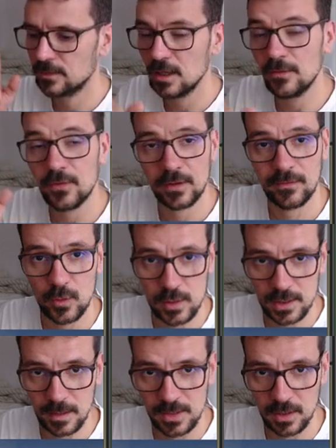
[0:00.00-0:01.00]
different
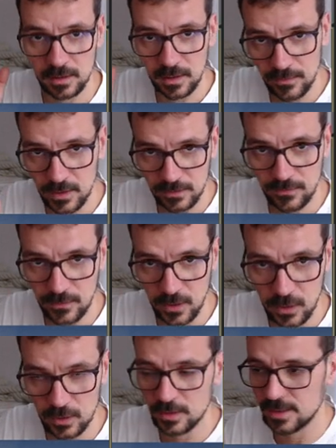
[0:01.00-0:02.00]
footsteps on different floor,